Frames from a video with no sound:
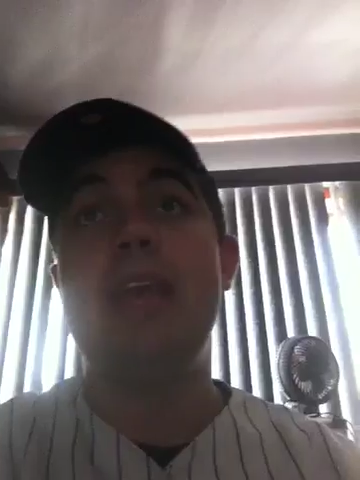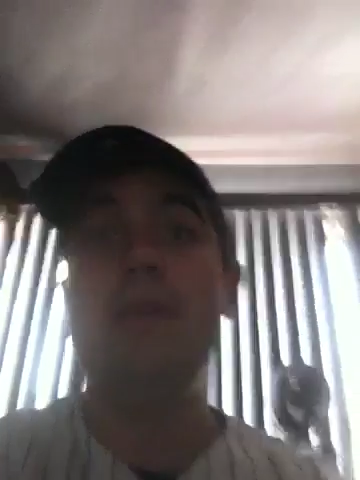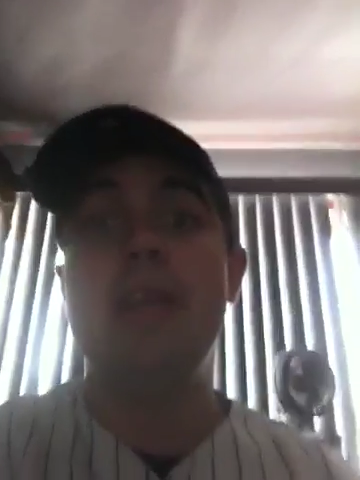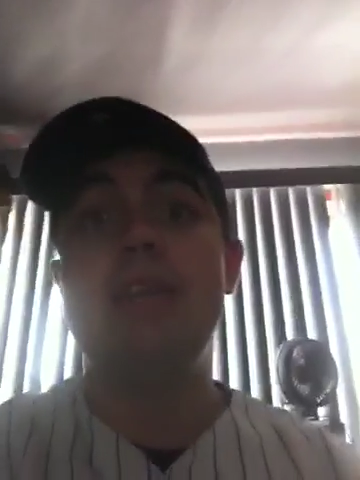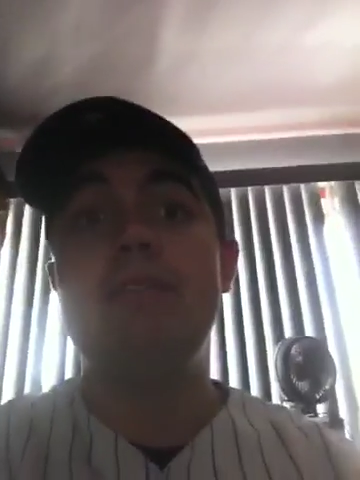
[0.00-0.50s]

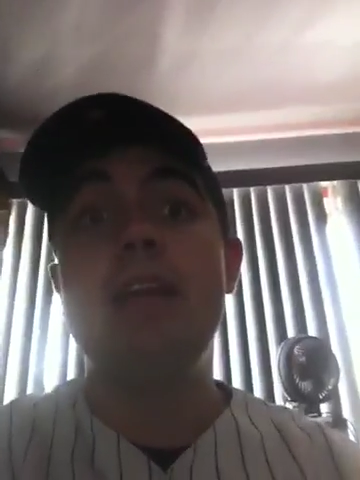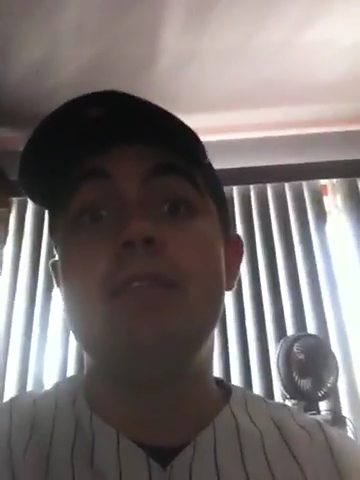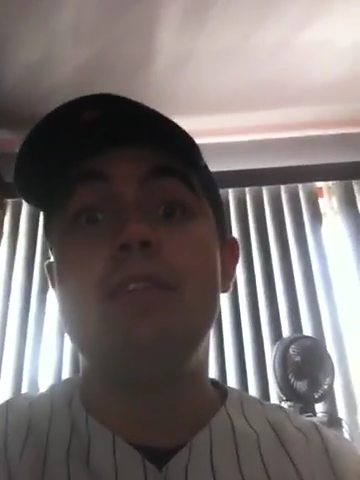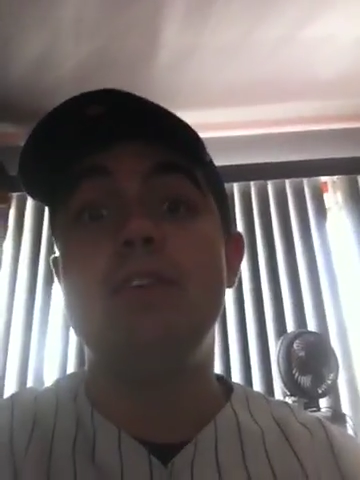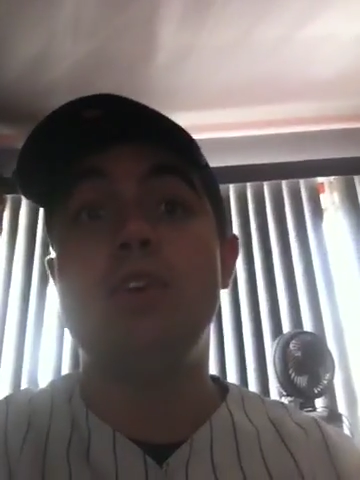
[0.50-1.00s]
Eric and fight
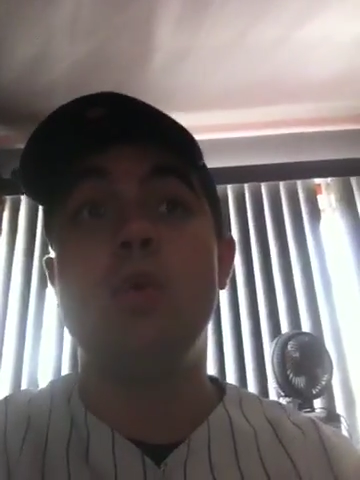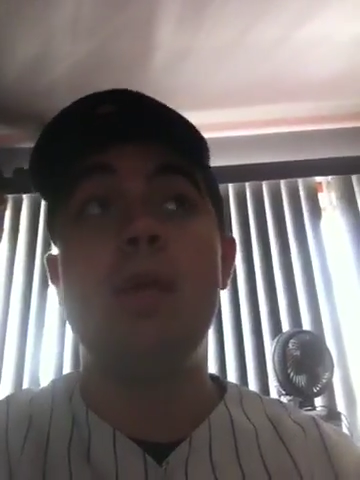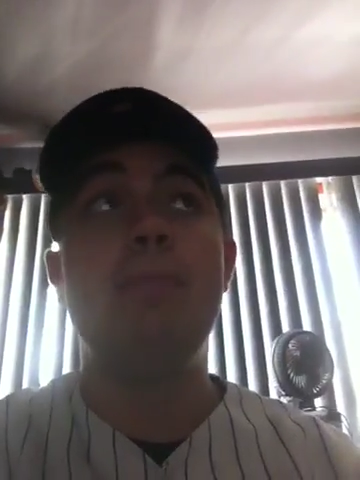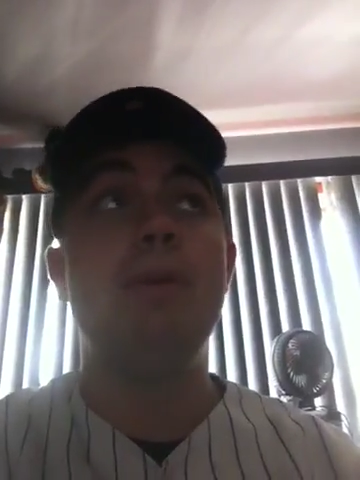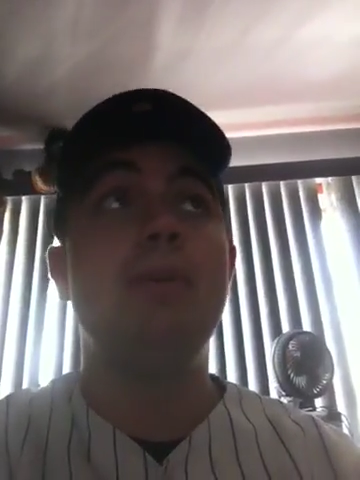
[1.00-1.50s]
in Phil
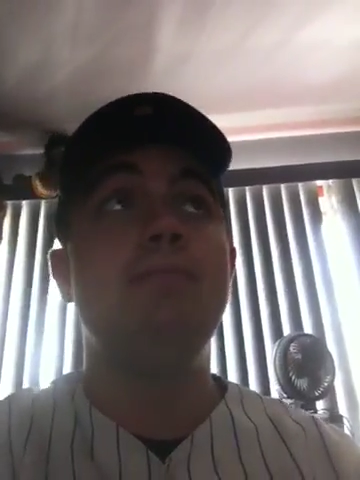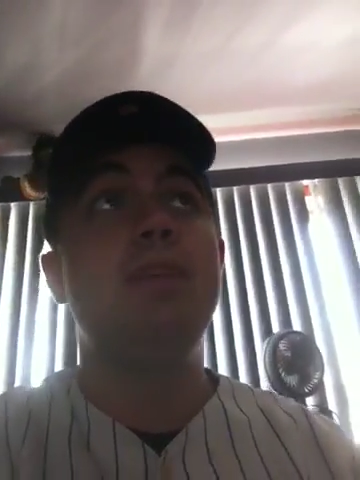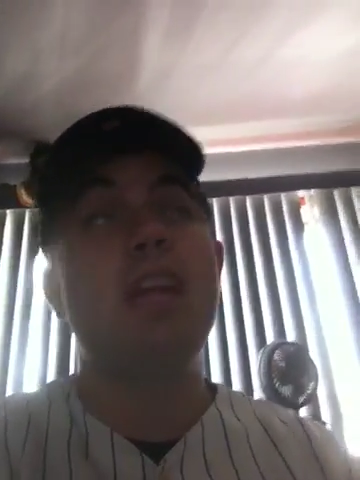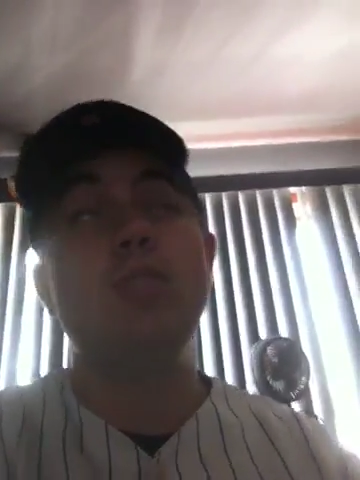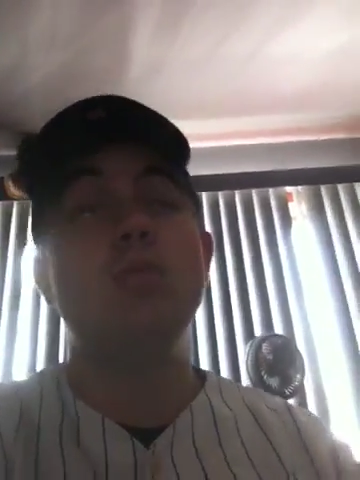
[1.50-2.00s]
Zoe, but
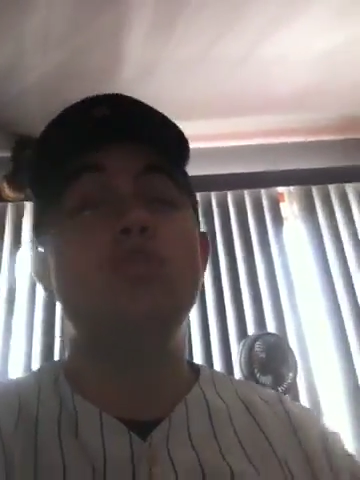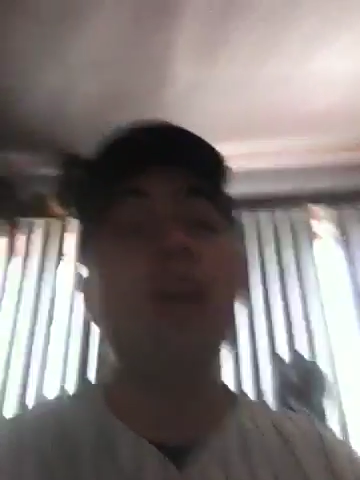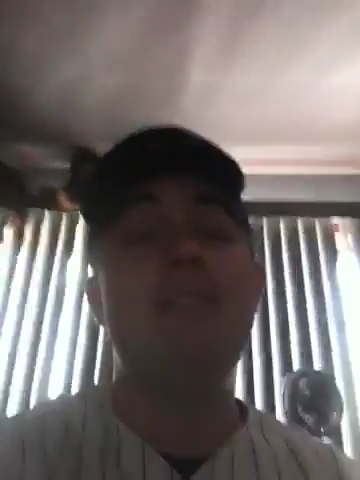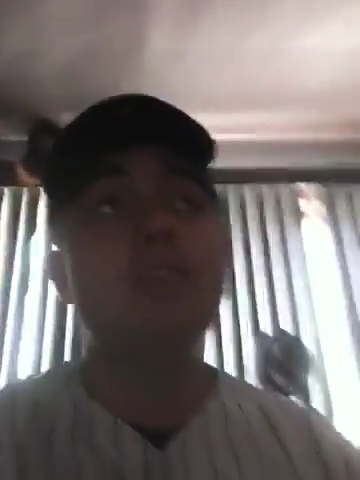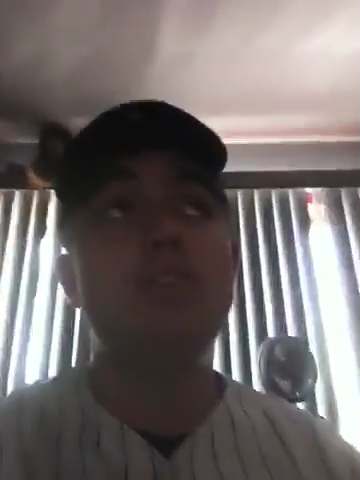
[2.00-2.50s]
got into a
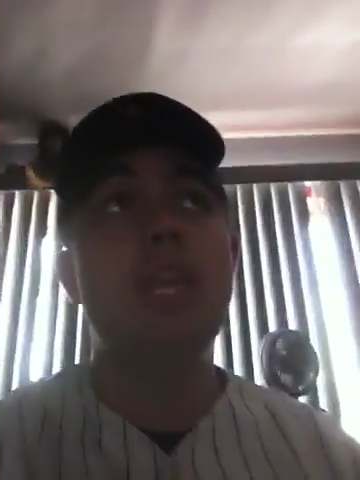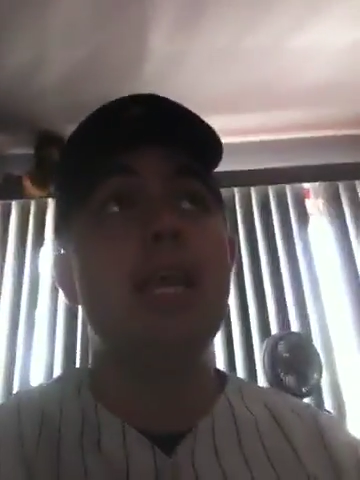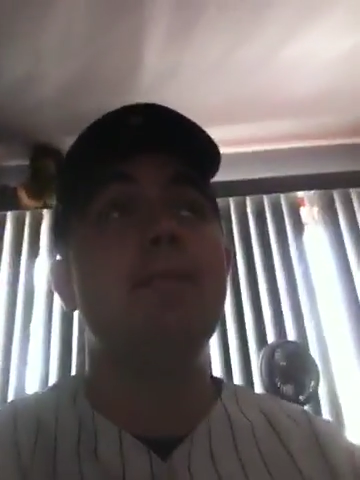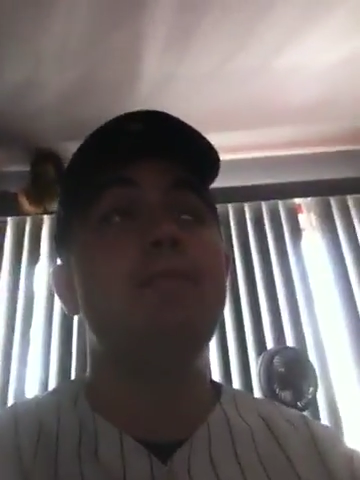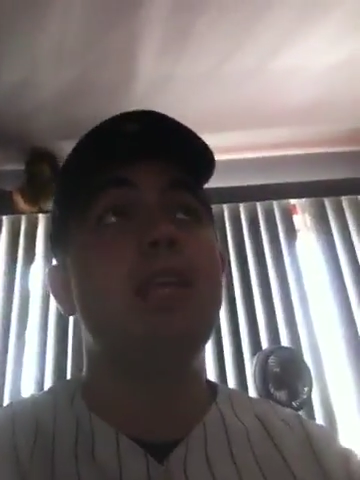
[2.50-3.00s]
traffic
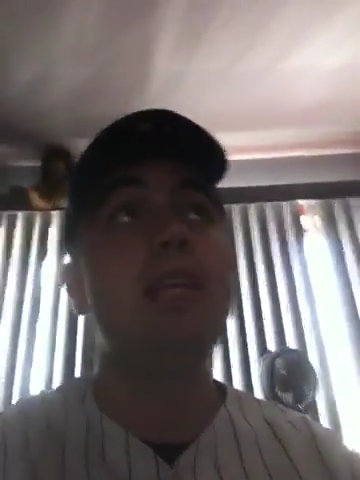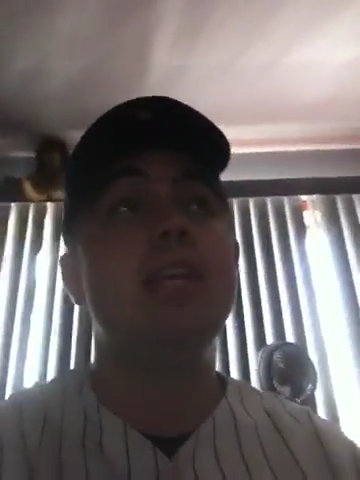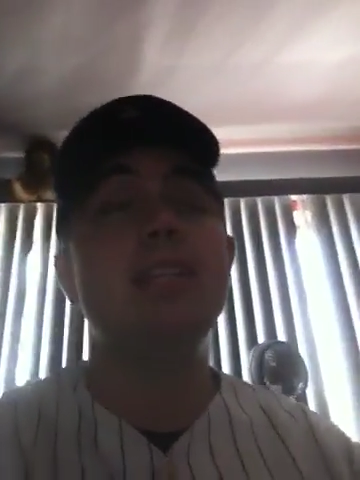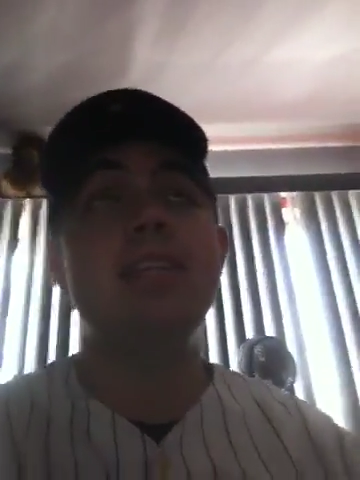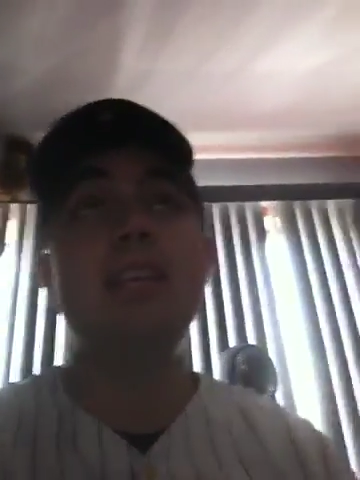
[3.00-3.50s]
jam. Didn't
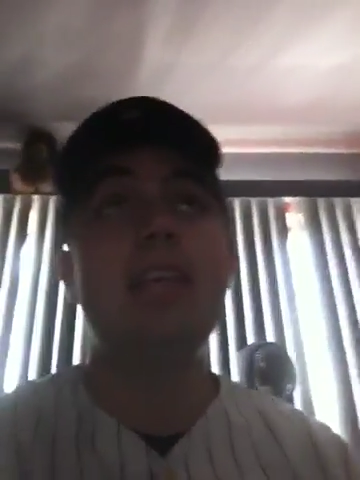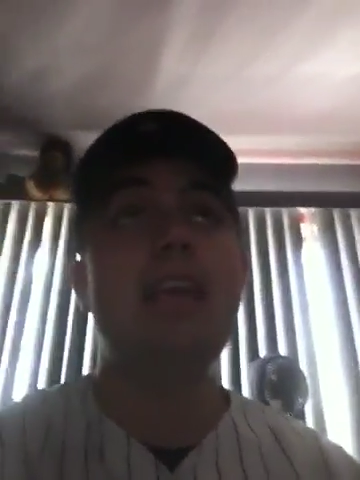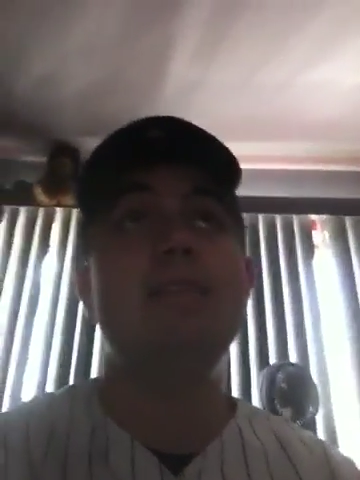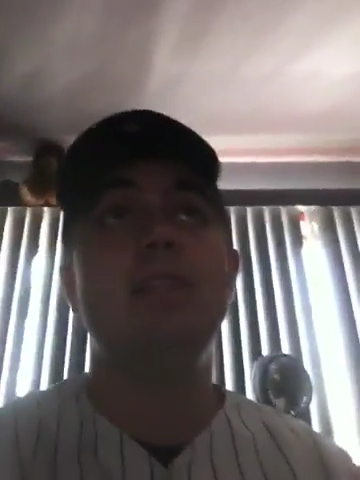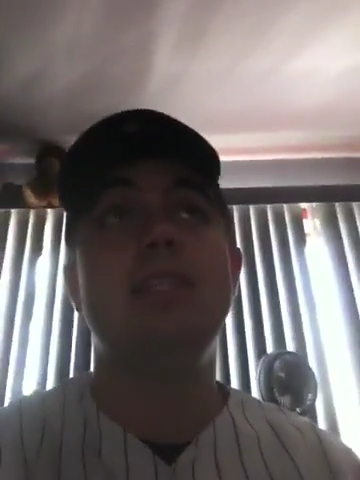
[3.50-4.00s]
get to the
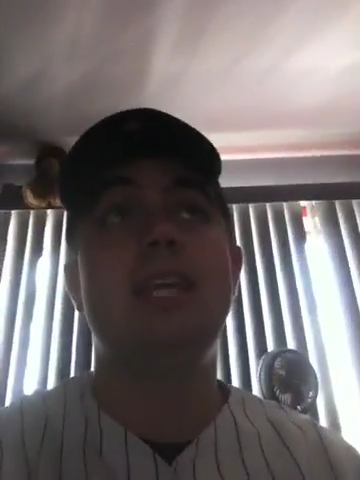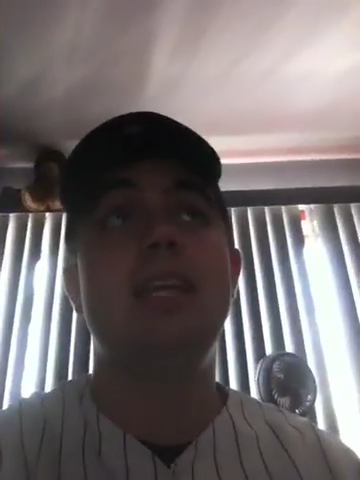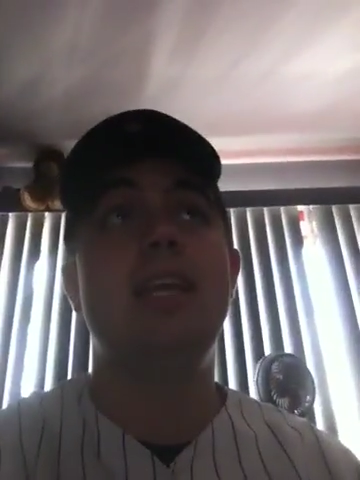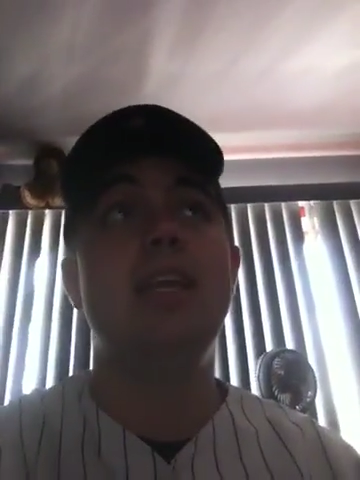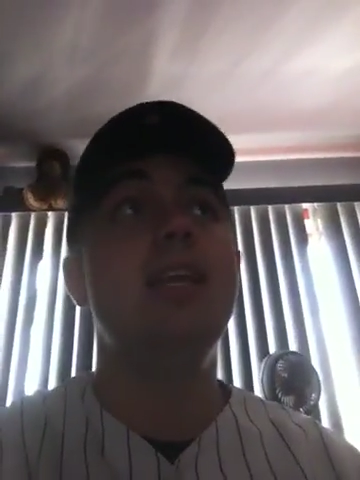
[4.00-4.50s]
game till the
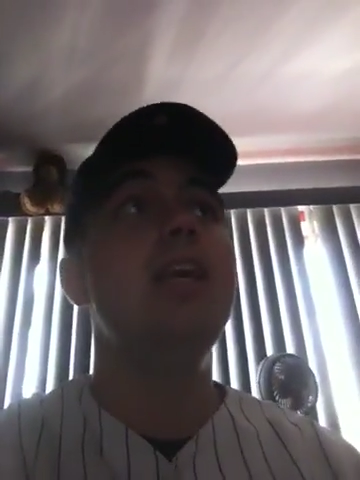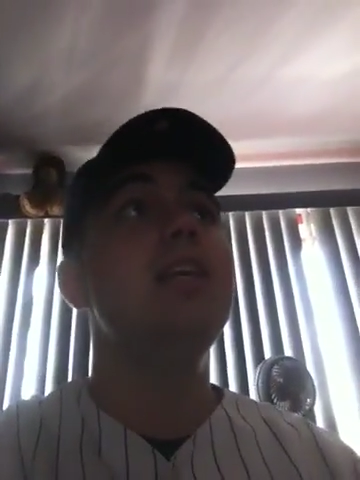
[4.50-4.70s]
second inning.